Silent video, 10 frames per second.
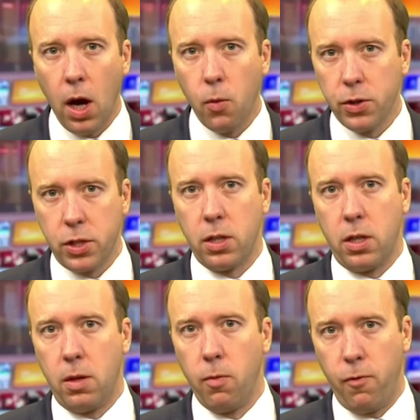I want to
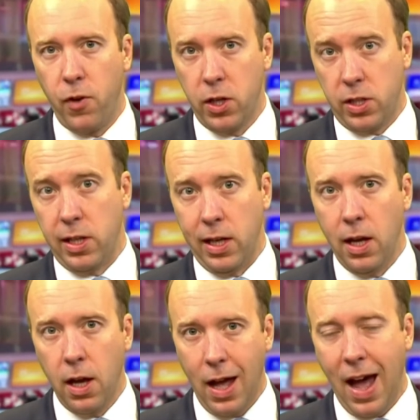firstly
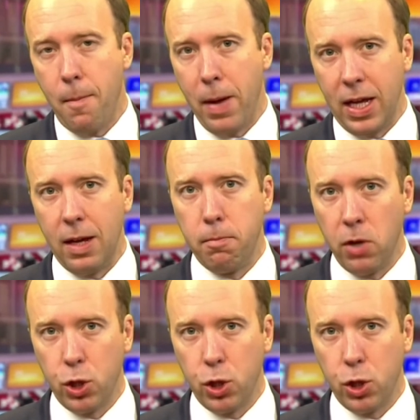make it